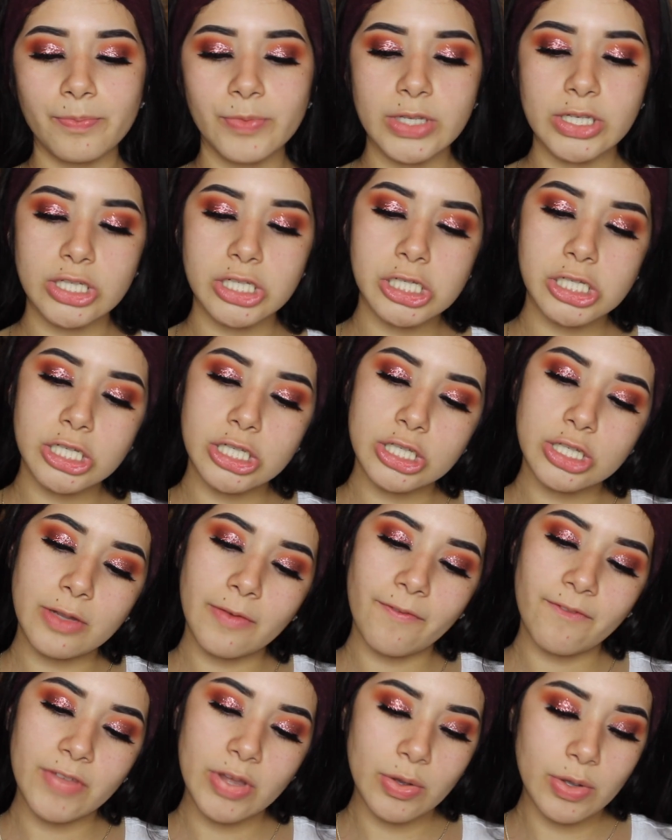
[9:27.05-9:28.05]
This is just to
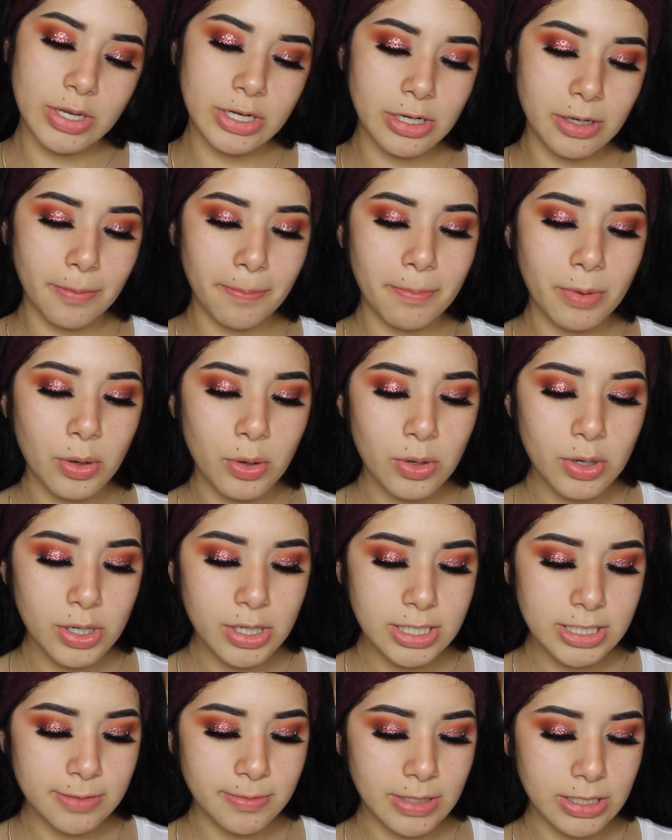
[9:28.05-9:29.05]
fill in your
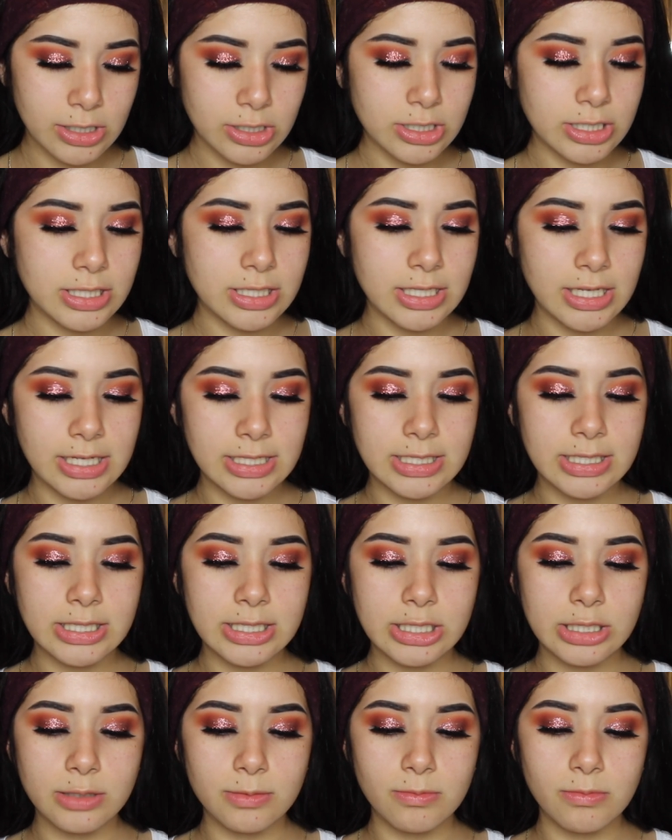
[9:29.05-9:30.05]
pores, make your skin
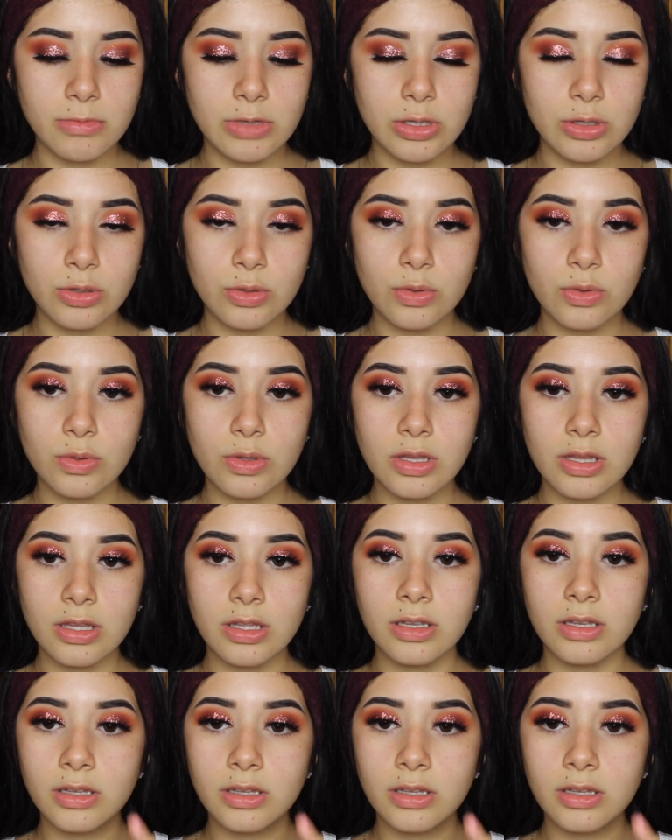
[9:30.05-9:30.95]
smooth.